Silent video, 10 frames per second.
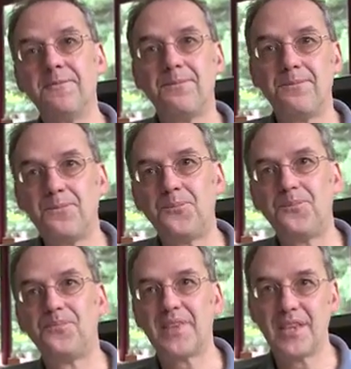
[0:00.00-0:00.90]
So there
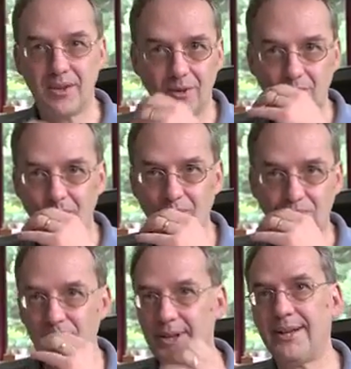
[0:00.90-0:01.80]
aren't a bunch of
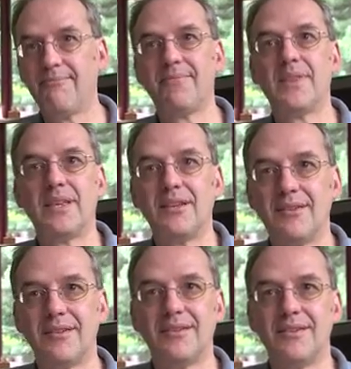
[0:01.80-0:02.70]
engineers and experts that
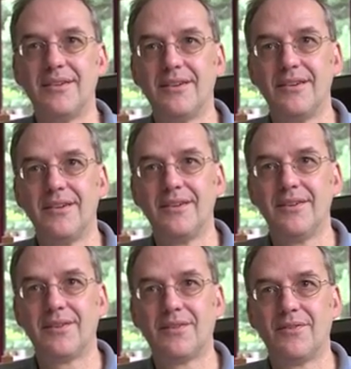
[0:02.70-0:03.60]
had to come up with a
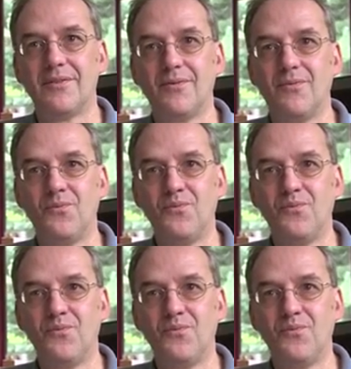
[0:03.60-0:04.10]
way to